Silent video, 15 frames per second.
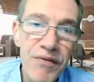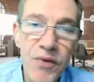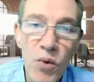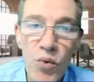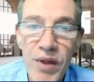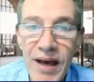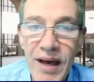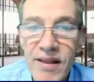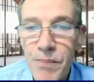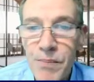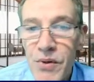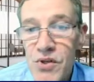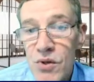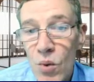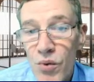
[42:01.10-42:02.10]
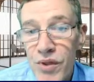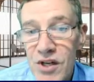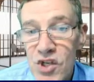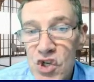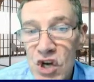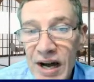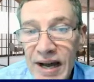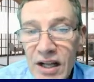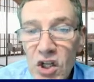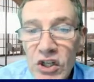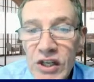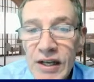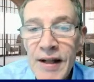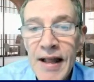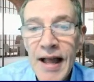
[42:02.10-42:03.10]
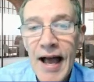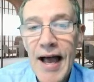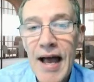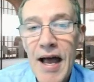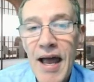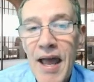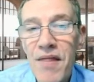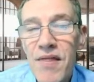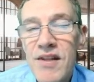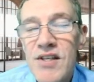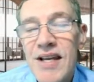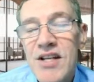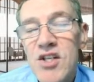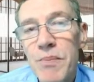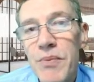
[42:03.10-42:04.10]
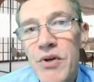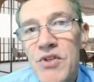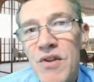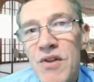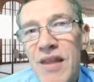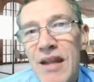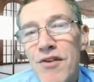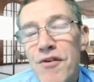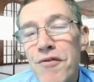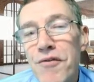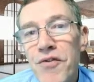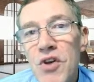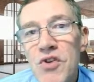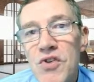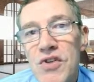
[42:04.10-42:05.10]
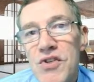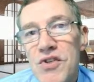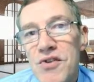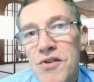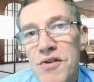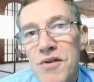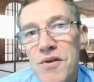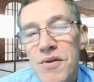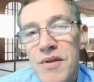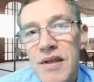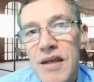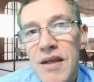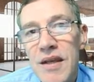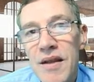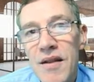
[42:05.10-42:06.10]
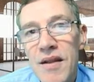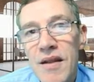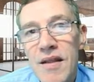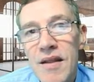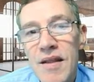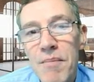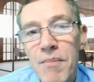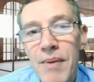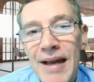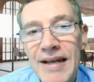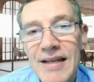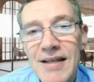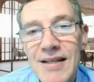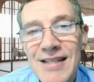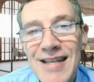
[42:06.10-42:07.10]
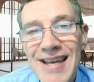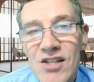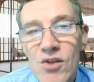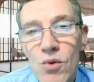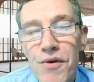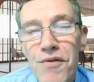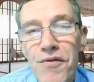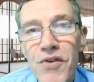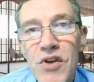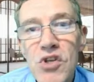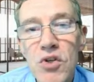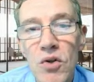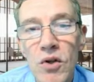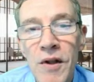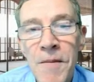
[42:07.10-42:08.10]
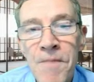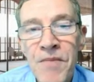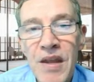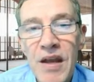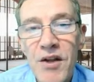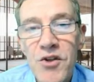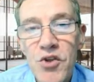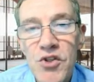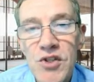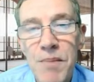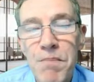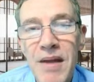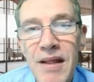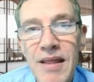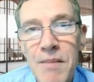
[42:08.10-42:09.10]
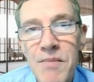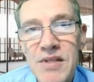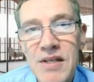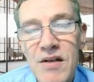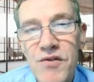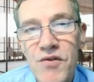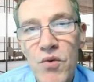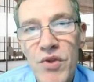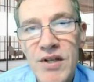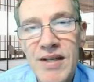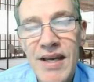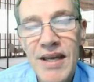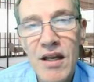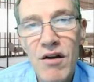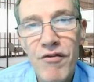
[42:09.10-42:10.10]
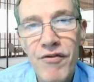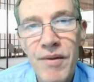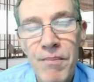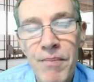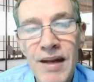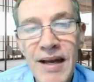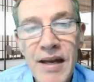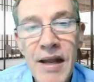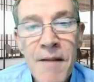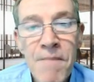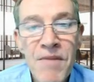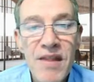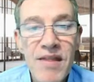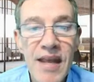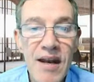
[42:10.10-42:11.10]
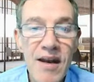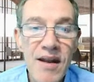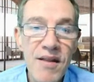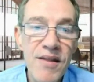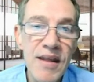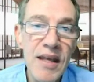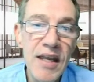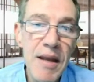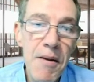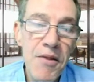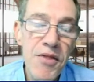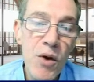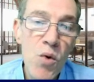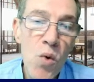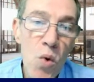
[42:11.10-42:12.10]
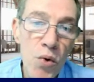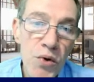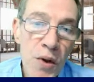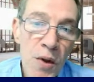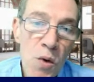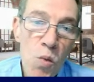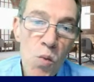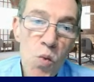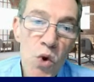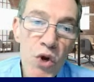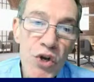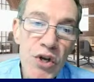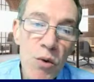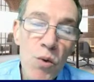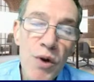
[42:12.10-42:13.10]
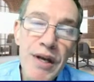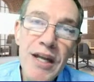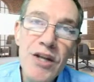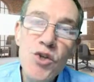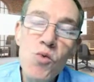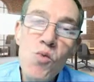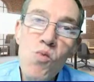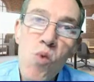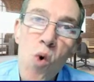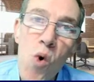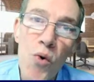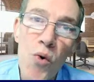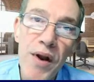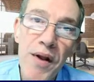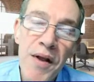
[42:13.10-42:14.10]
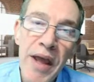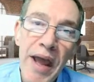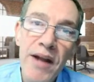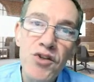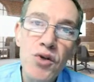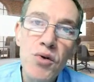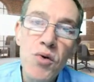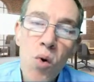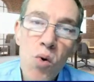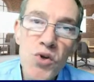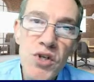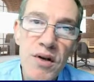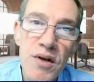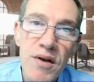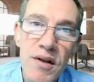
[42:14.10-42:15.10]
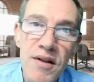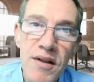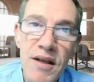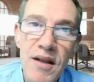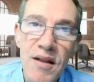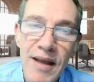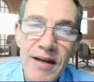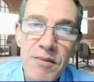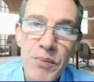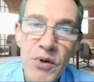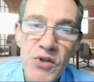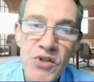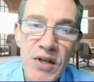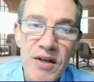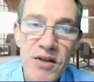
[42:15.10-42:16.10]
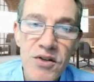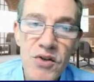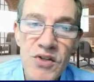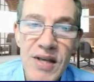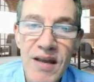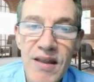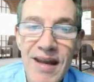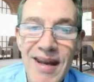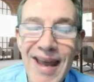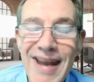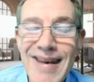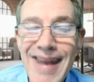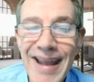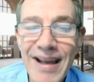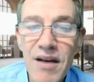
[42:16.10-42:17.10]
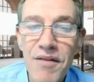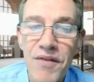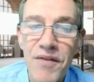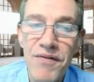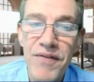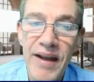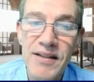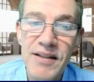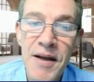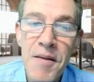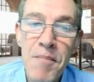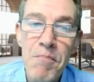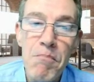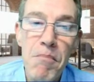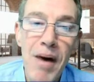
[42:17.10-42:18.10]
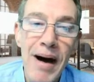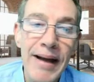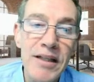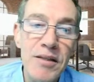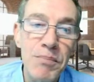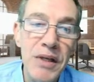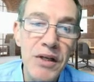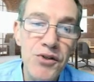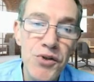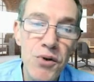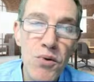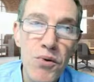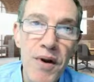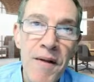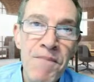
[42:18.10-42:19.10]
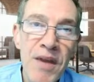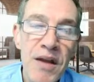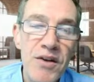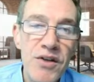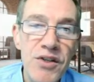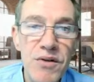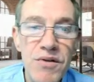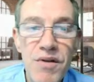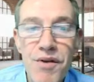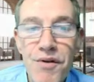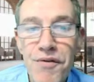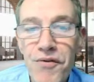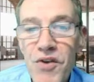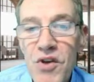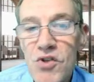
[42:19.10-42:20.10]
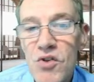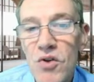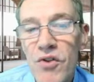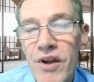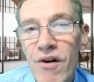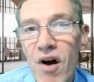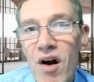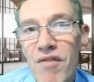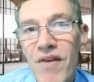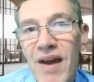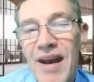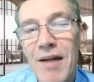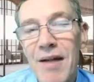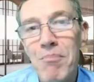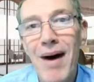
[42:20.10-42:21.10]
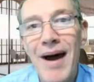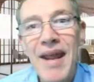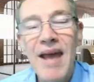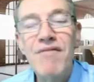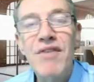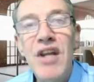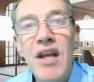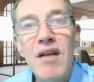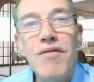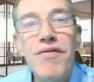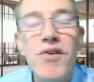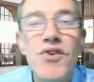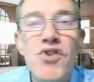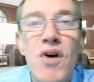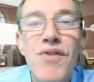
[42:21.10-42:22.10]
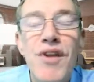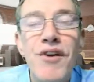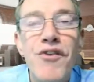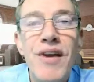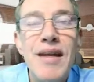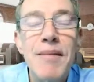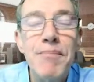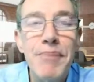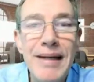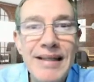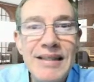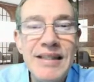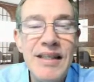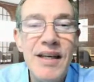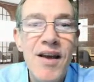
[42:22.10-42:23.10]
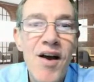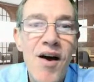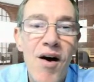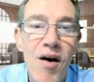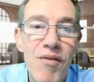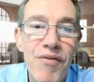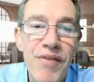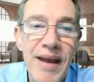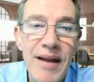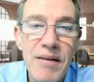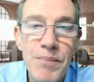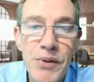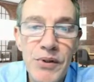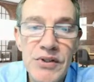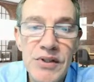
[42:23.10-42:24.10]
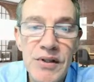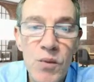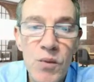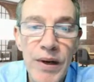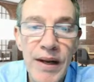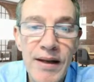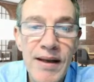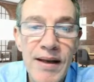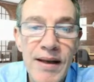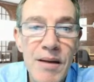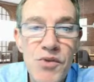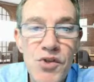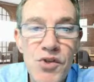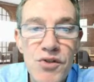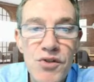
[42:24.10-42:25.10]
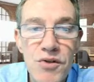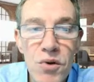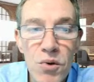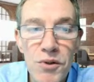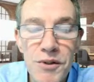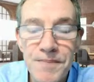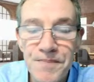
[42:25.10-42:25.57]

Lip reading: or the other person or the child, and such a person then refuses to do the blood test or refusal to submit themselves for the taking of the blood, then the court would need to warn and to caution that person, to say that a negative effect might be drawn due to the refusal thereof, and it might have an influence on the credibility of that person when it comes to court.